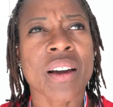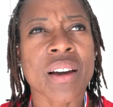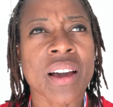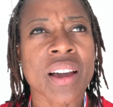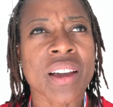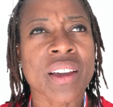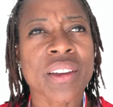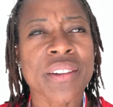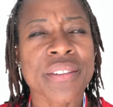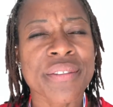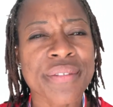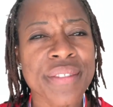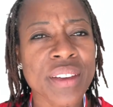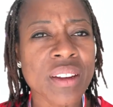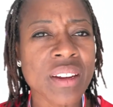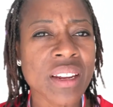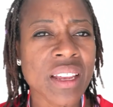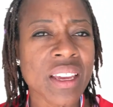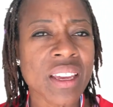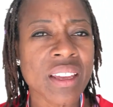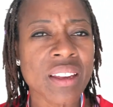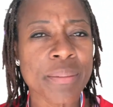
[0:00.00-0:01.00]
I could feel
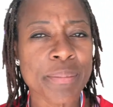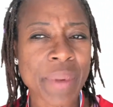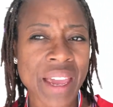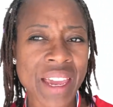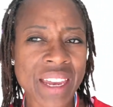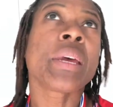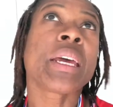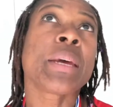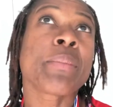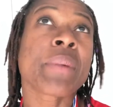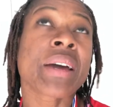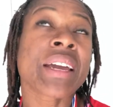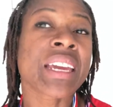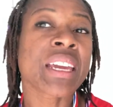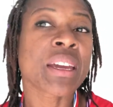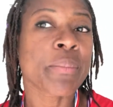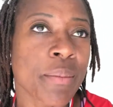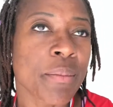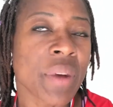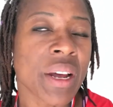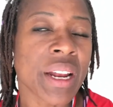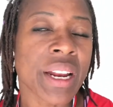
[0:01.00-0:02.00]
like a pain in my
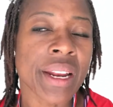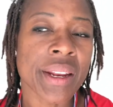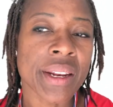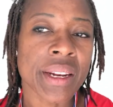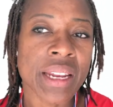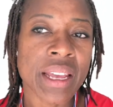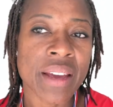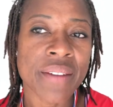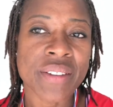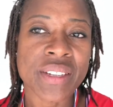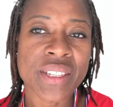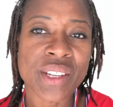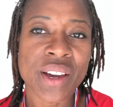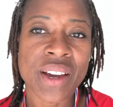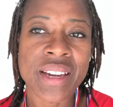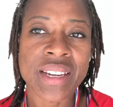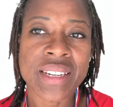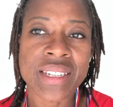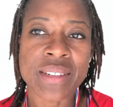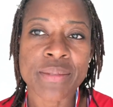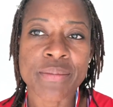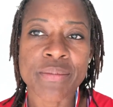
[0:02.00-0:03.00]
hip, my left
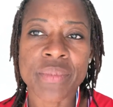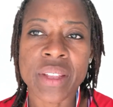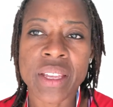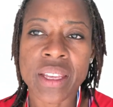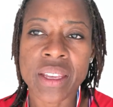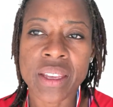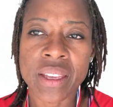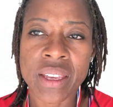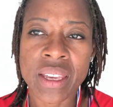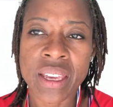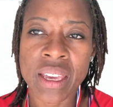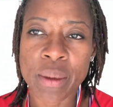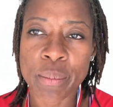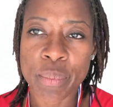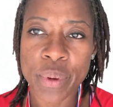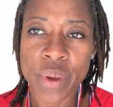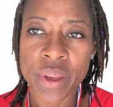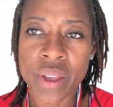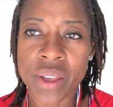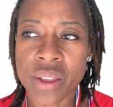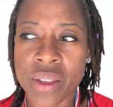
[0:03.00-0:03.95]
side hip.